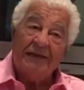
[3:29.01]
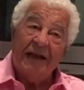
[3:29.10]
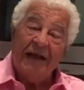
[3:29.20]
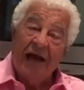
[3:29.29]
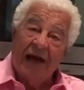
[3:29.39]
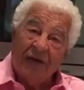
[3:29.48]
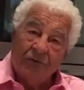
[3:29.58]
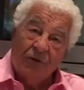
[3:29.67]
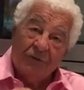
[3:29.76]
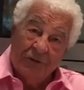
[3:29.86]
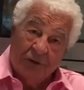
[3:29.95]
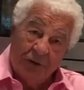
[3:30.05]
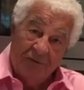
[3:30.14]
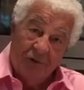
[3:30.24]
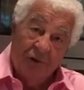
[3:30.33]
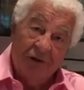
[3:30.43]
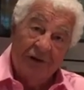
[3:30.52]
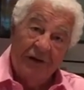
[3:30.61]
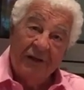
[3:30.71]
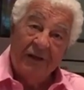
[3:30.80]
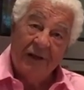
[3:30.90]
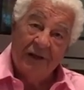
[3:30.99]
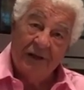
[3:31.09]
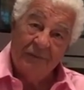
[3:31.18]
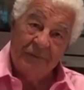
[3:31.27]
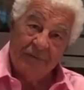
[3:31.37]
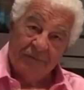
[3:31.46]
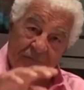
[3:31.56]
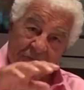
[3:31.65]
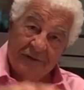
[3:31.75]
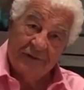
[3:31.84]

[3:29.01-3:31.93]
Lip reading: and I cook it with olive oil, and a bit of